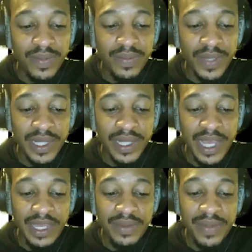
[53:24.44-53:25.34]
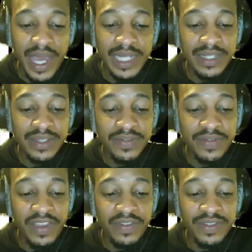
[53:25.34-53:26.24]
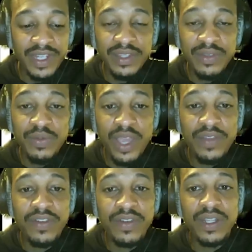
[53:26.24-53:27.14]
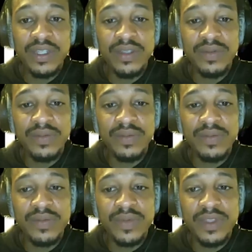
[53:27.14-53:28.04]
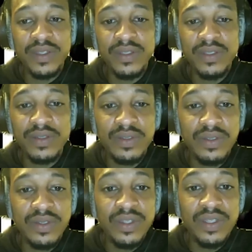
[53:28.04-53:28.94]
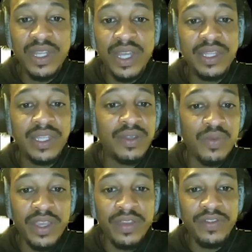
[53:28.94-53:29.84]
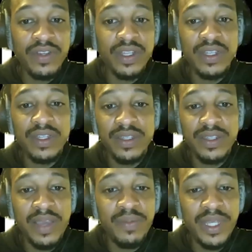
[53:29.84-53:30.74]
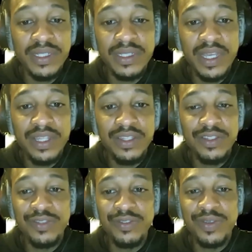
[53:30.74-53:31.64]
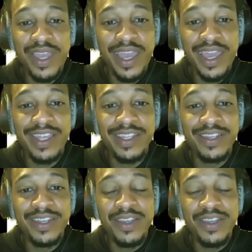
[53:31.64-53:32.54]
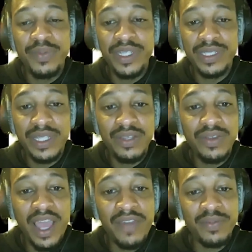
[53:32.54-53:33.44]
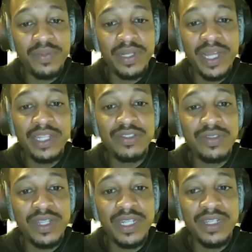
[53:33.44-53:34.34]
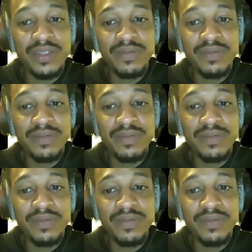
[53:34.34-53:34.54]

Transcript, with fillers: but let him ask in faith, nothing wavering. So nothing wavering. That means that you can't be still having pleasure in it